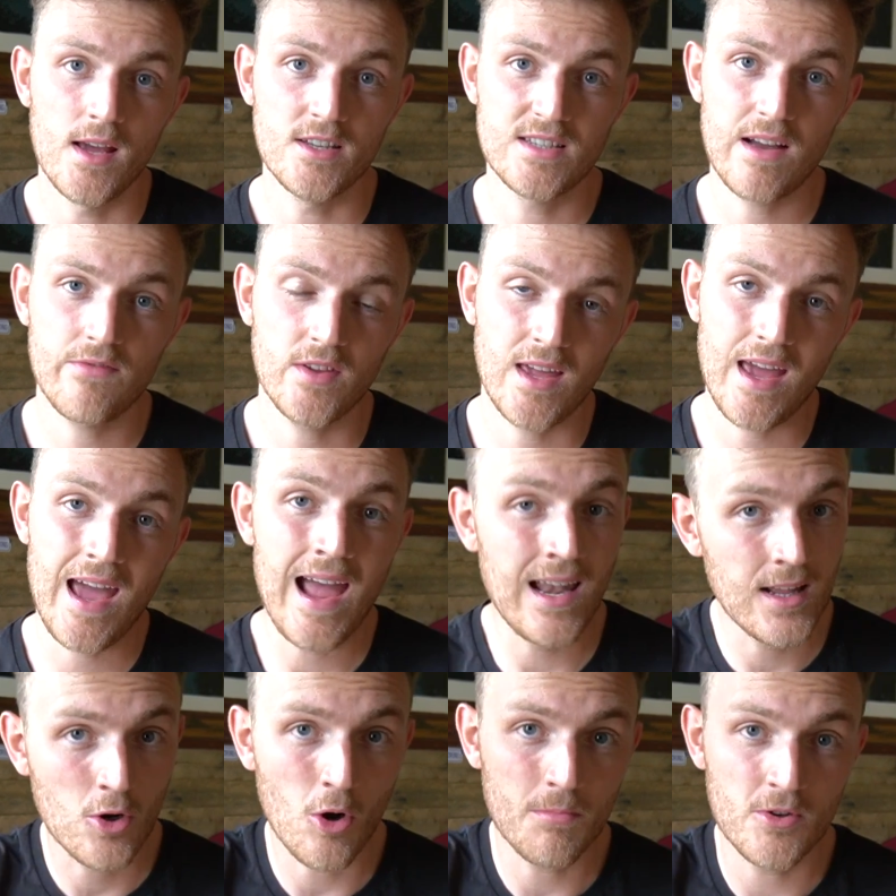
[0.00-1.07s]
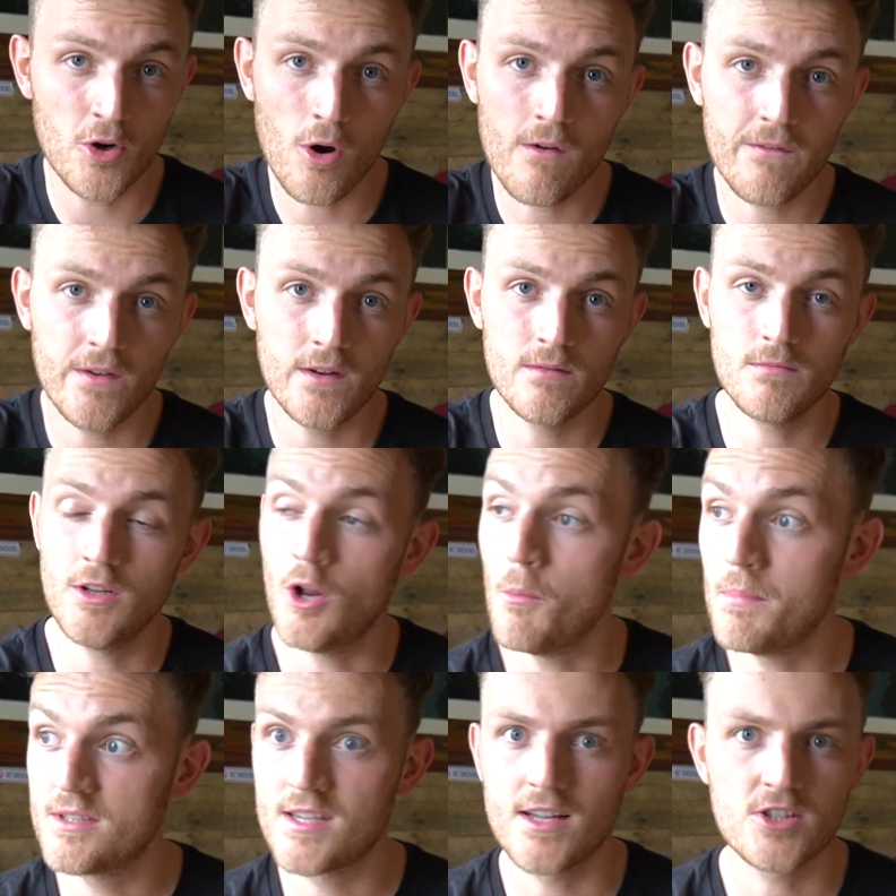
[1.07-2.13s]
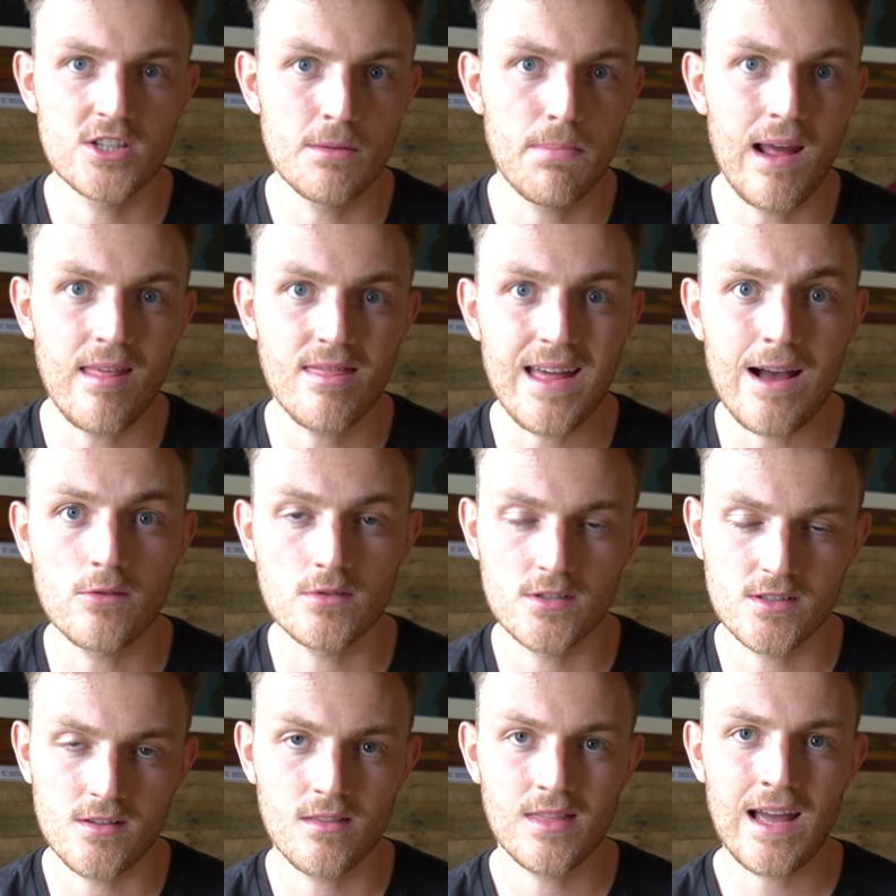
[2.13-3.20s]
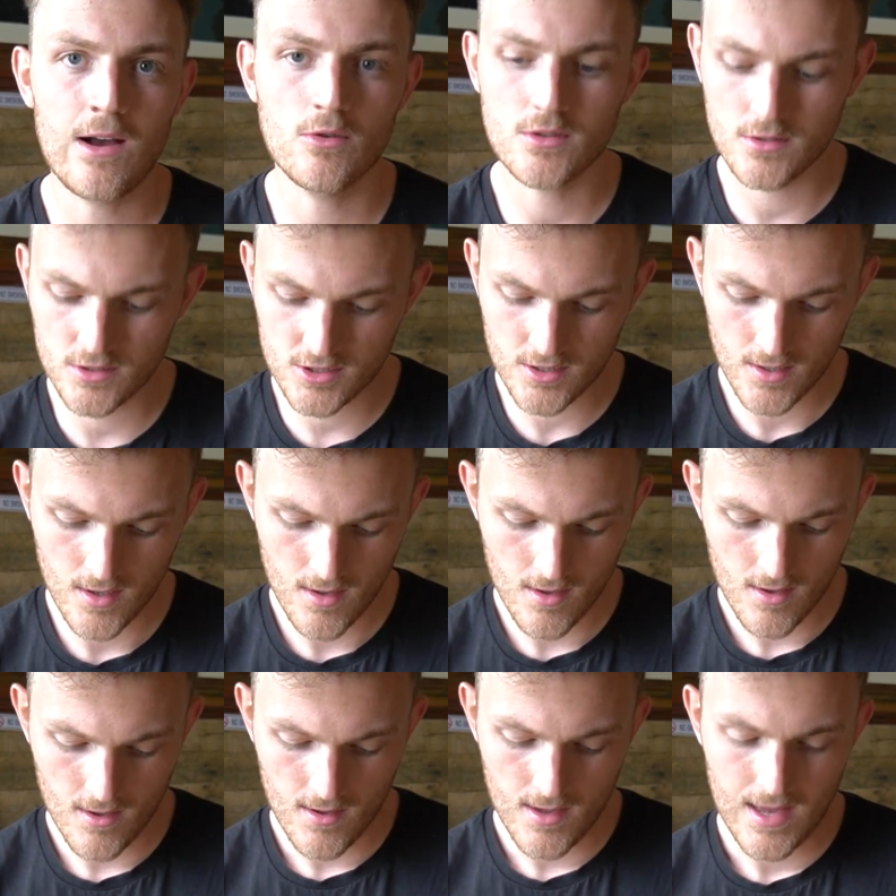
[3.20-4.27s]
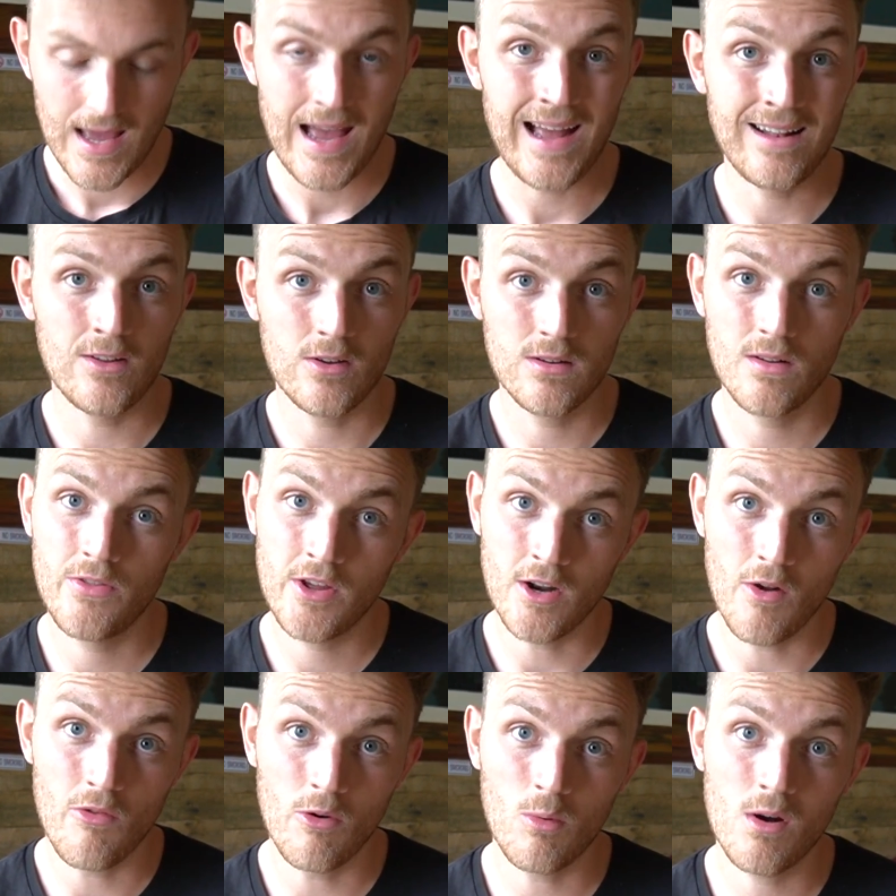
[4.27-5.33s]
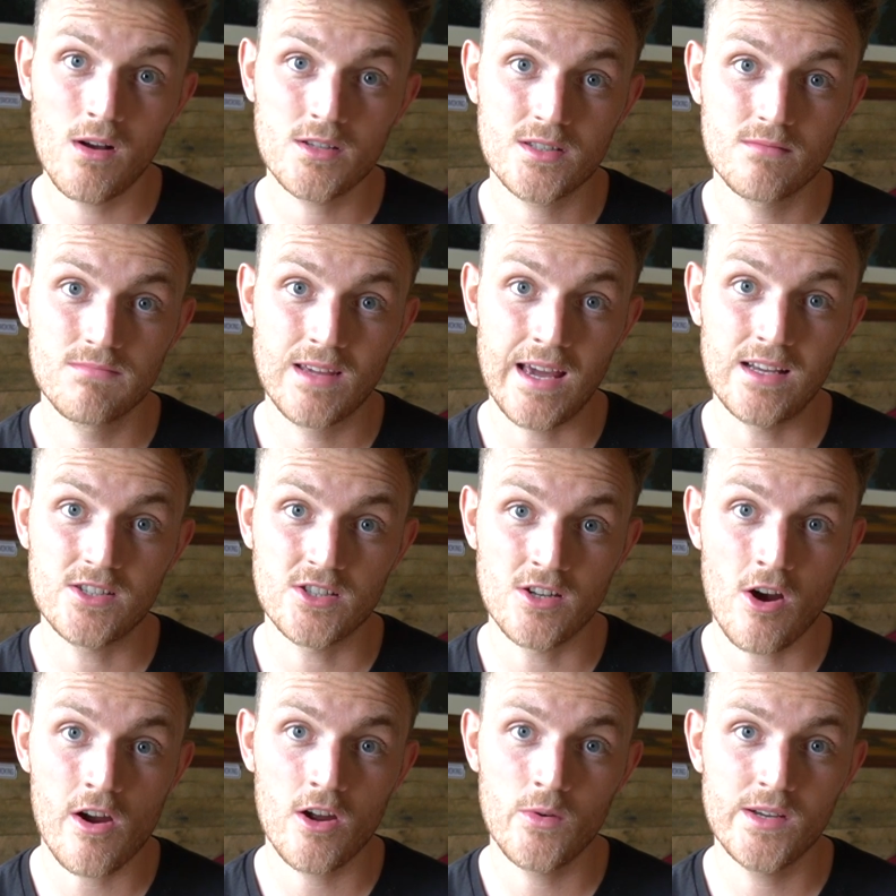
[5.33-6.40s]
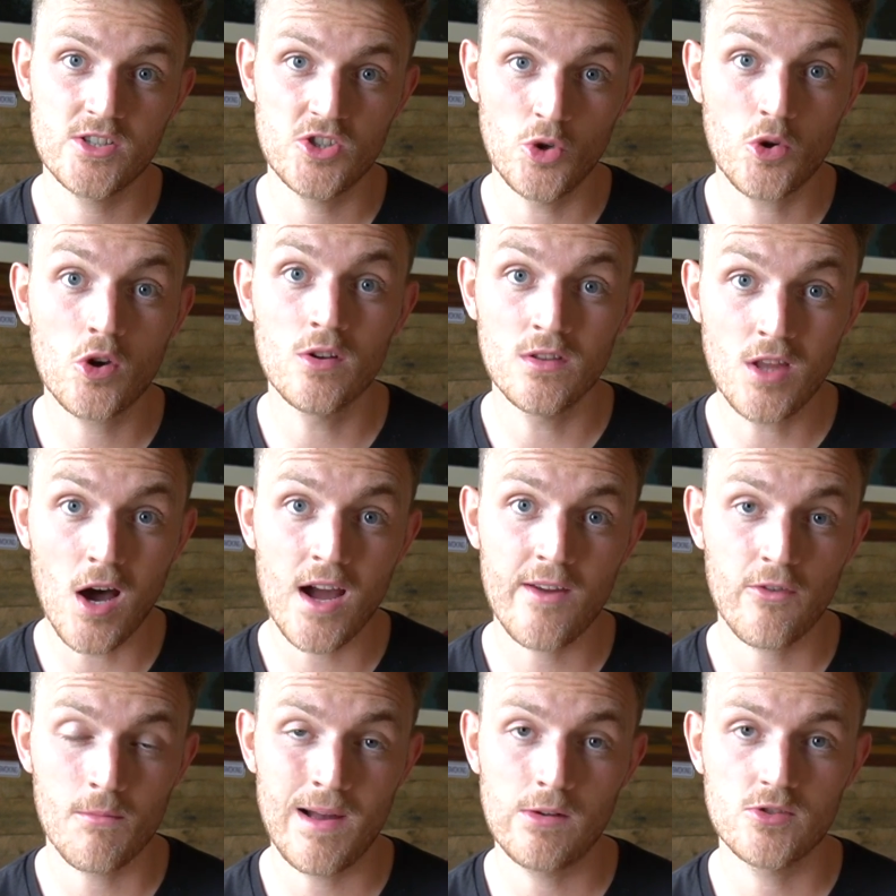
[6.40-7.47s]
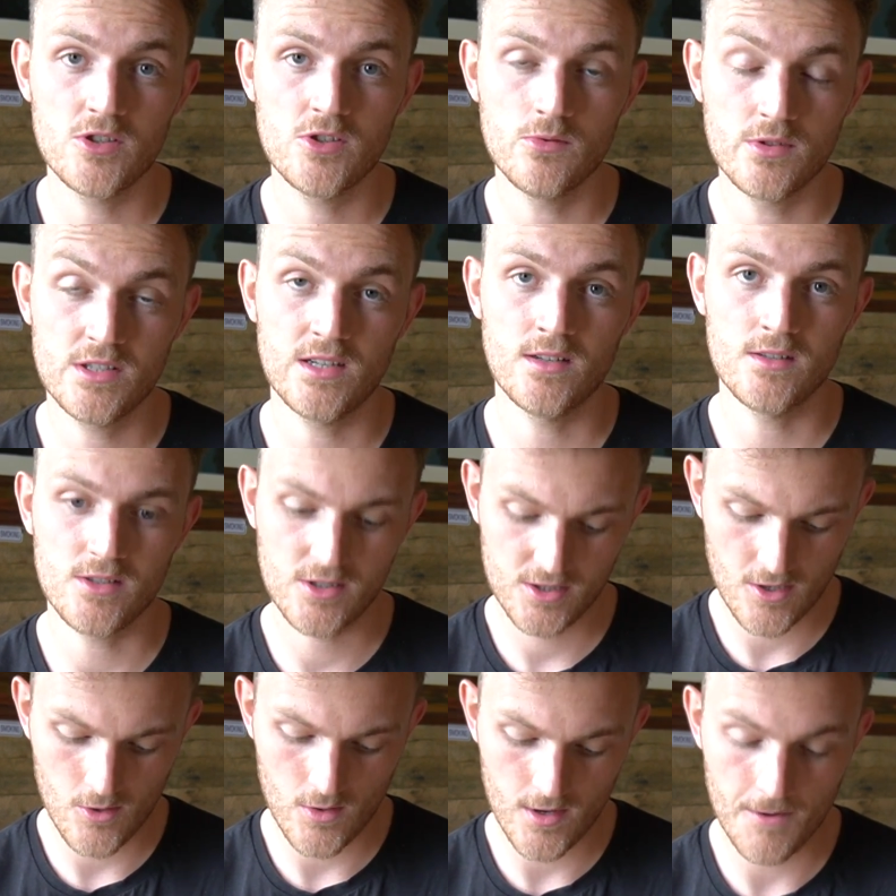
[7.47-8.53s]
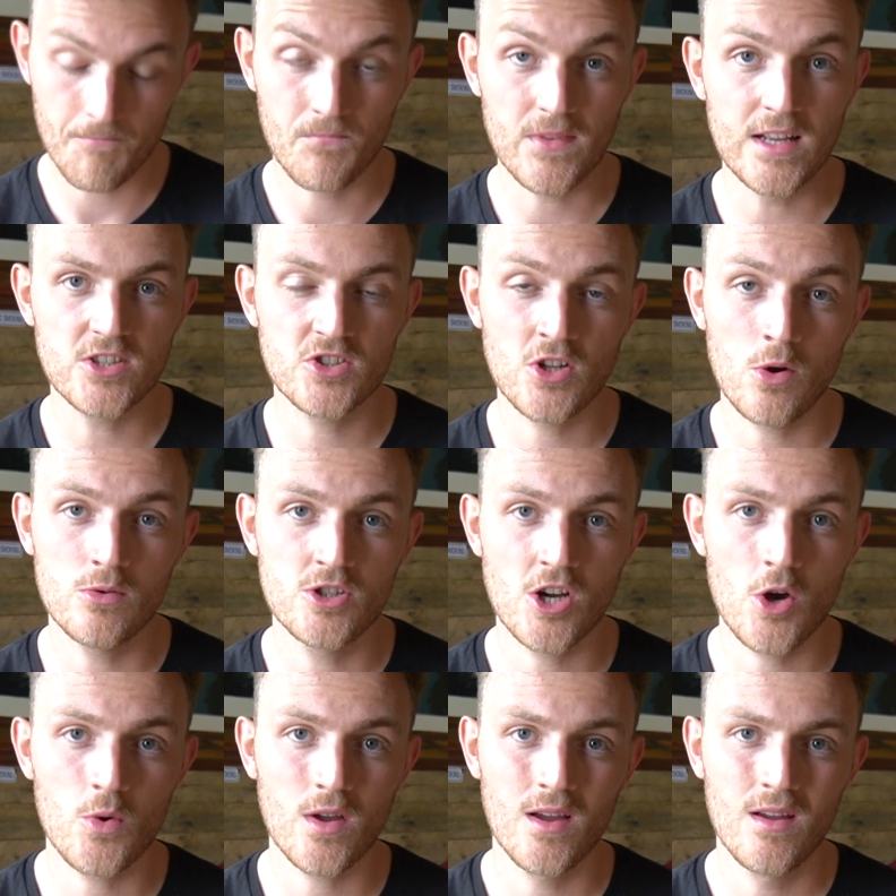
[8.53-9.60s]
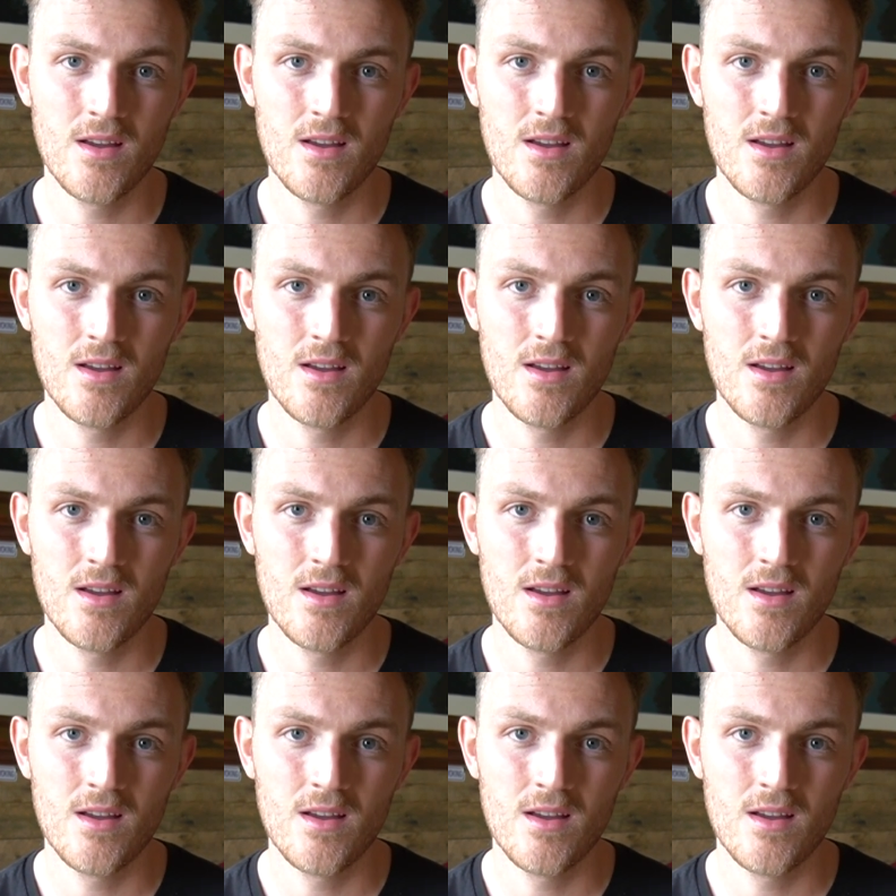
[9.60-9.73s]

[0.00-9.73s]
is have to get helicoptered off and, you know, potentially pay thousands and thousands. And, you know, the worst case scenario is you could die from altitude sickness. So it's no joke.